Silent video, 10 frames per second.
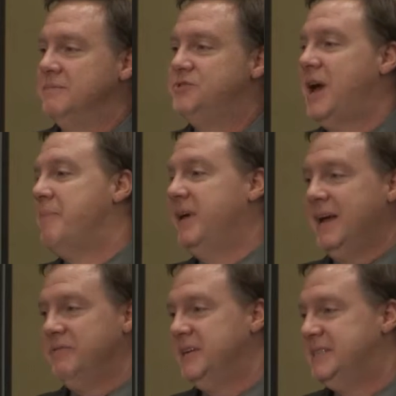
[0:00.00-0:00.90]

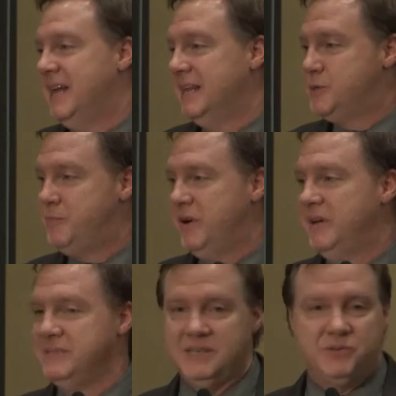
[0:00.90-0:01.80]
shopping and retail
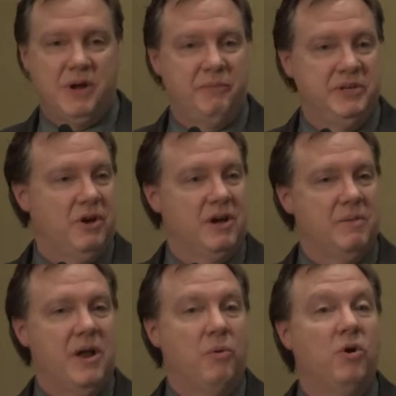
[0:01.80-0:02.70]
experiences, right? We talk
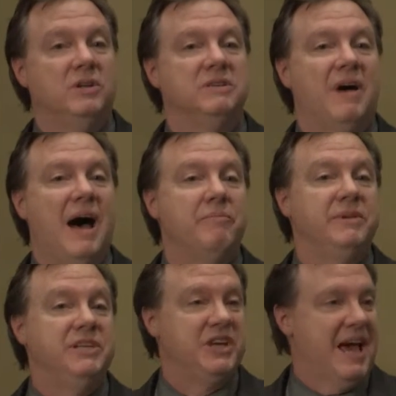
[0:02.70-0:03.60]
about a world of
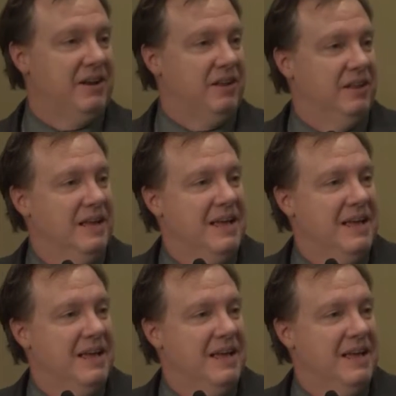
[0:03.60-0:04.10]
omni-channel